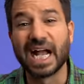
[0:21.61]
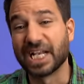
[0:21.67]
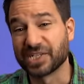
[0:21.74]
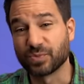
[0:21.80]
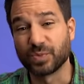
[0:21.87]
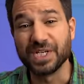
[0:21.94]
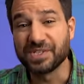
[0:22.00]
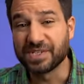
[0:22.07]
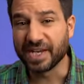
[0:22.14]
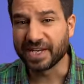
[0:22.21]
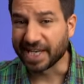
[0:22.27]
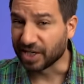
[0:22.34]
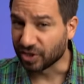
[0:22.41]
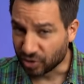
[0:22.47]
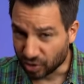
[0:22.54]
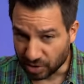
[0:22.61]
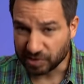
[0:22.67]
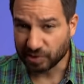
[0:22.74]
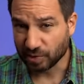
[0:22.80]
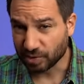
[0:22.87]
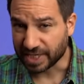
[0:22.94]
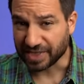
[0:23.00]
as we take a good
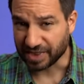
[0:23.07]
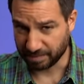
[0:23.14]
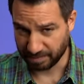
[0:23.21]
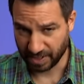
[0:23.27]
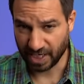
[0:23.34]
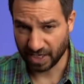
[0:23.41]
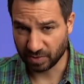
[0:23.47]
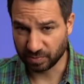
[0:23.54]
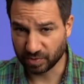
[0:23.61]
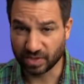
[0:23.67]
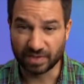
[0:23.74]
look at the parable